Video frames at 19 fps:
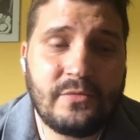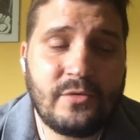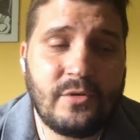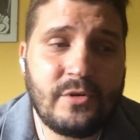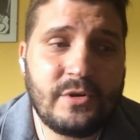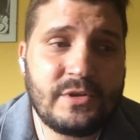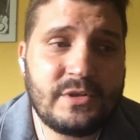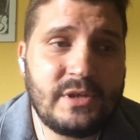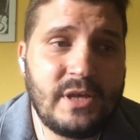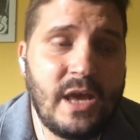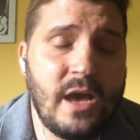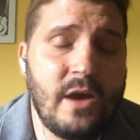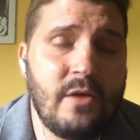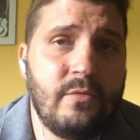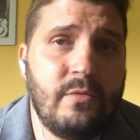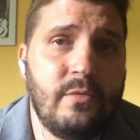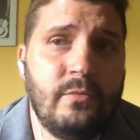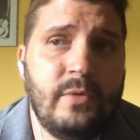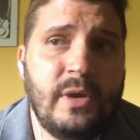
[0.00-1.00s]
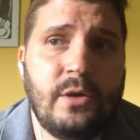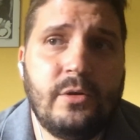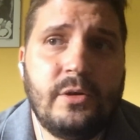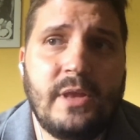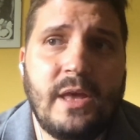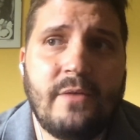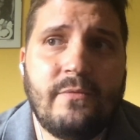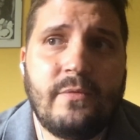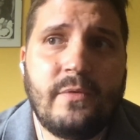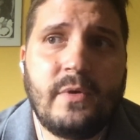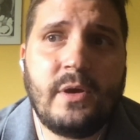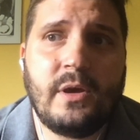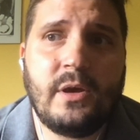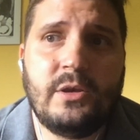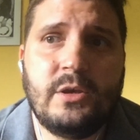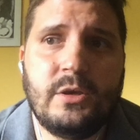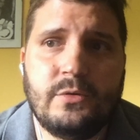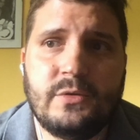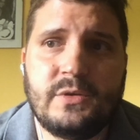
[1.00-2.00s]
course. Yeah, we could have
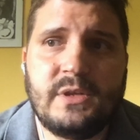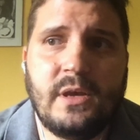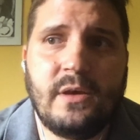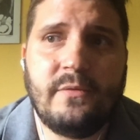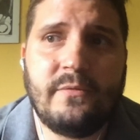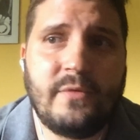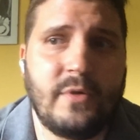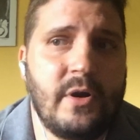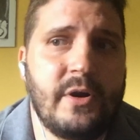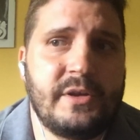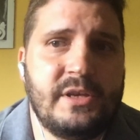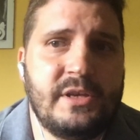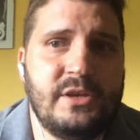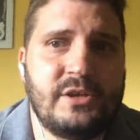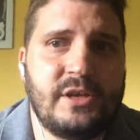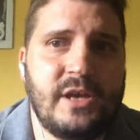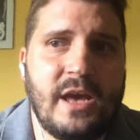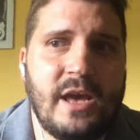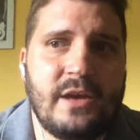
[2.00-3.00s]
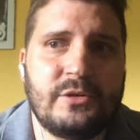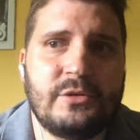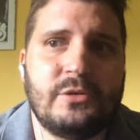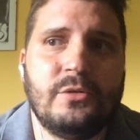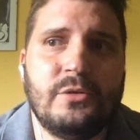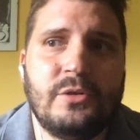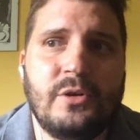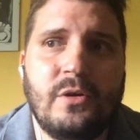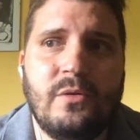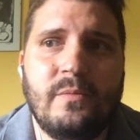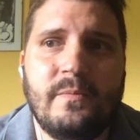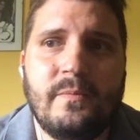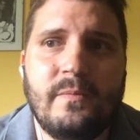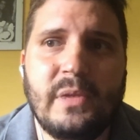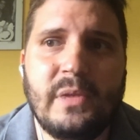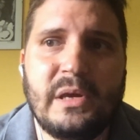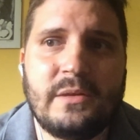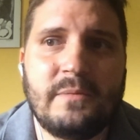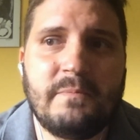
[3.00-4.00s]
used a Varnish cache,
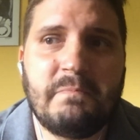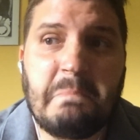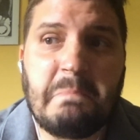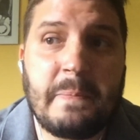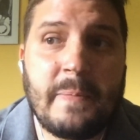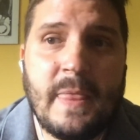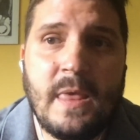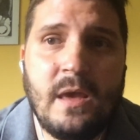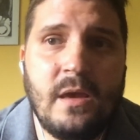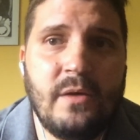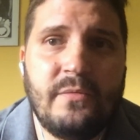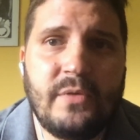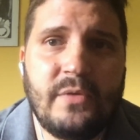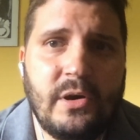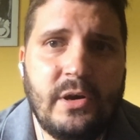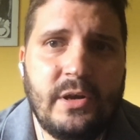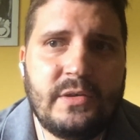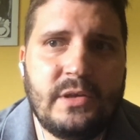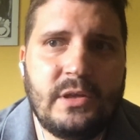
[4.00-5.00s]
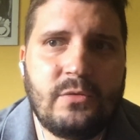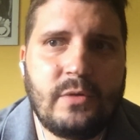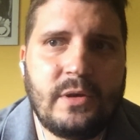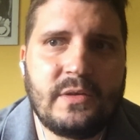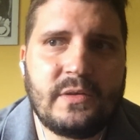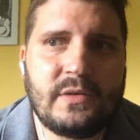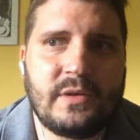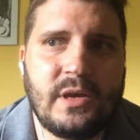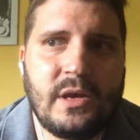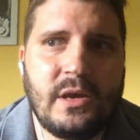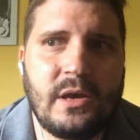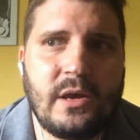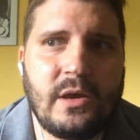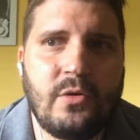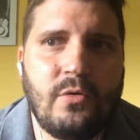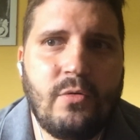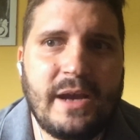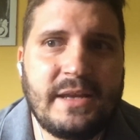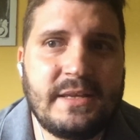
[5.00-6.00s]
but for us, it was
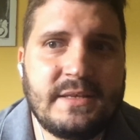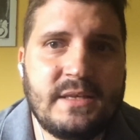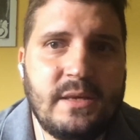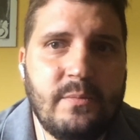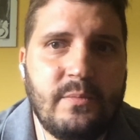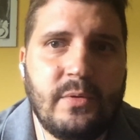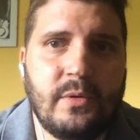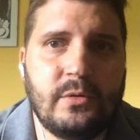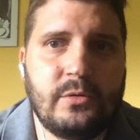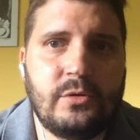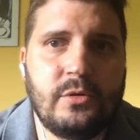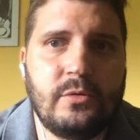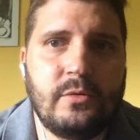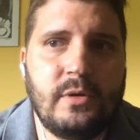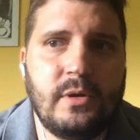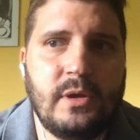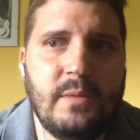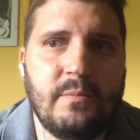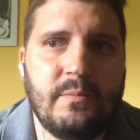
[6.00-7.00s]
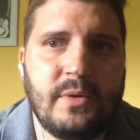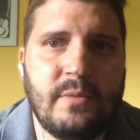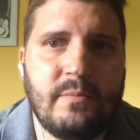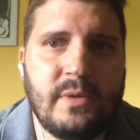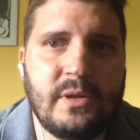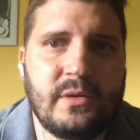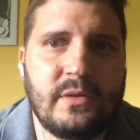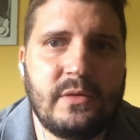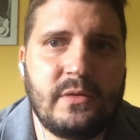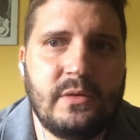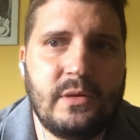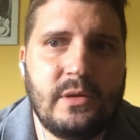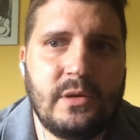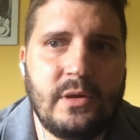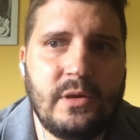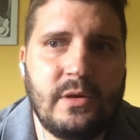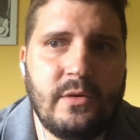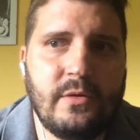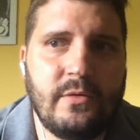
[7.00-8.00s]
quite simple to implement
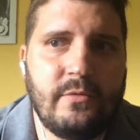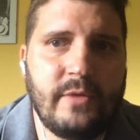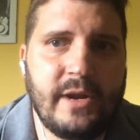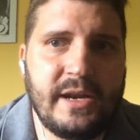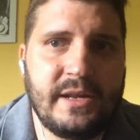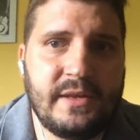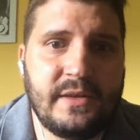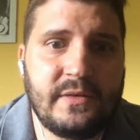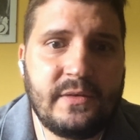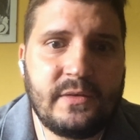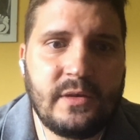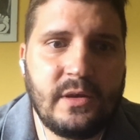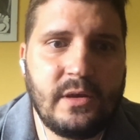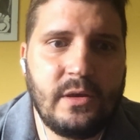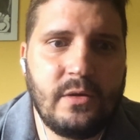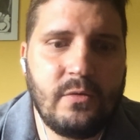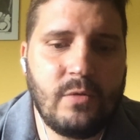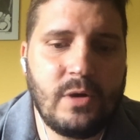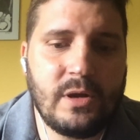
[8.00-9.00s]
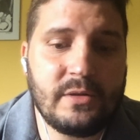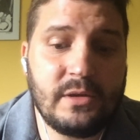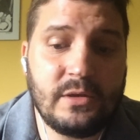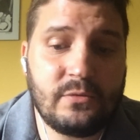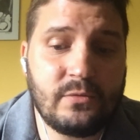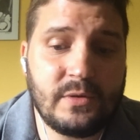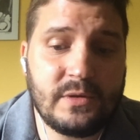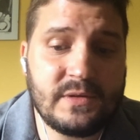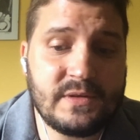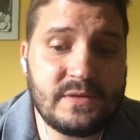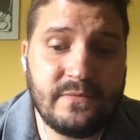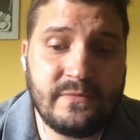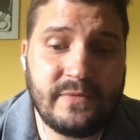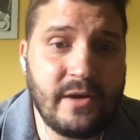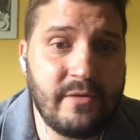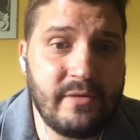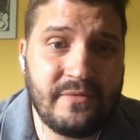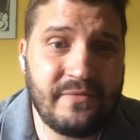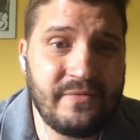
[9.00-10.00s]
the Redis one. It was
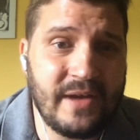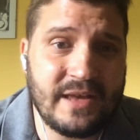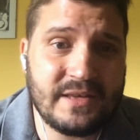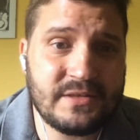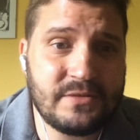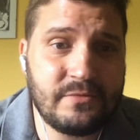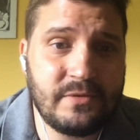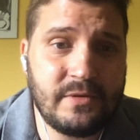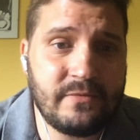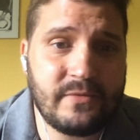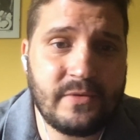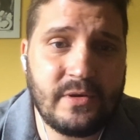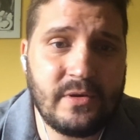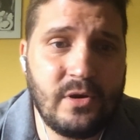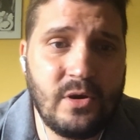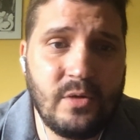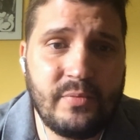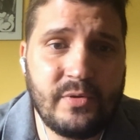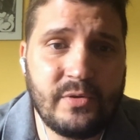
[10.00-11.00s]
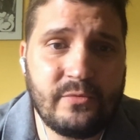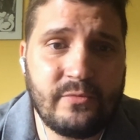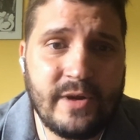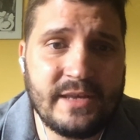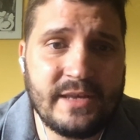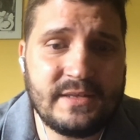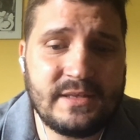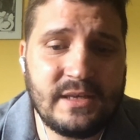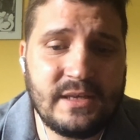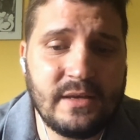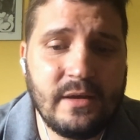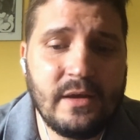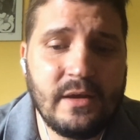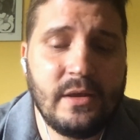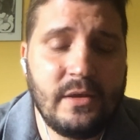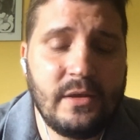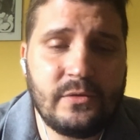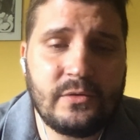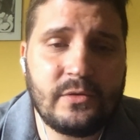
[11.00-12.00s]
very fast with OpenResty,
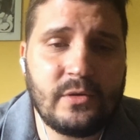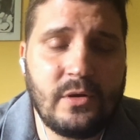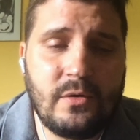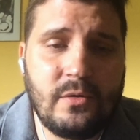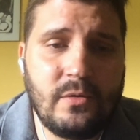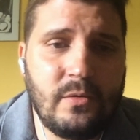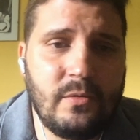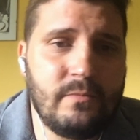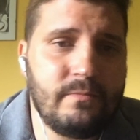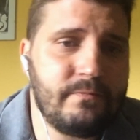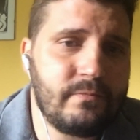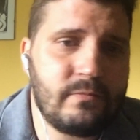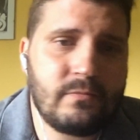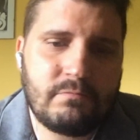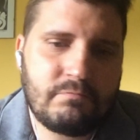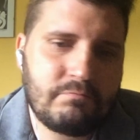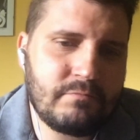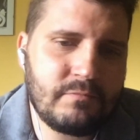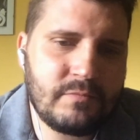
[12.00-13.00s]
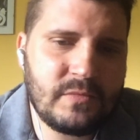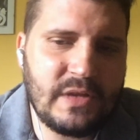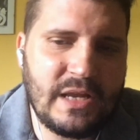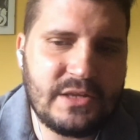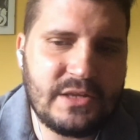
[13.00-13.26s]
so that's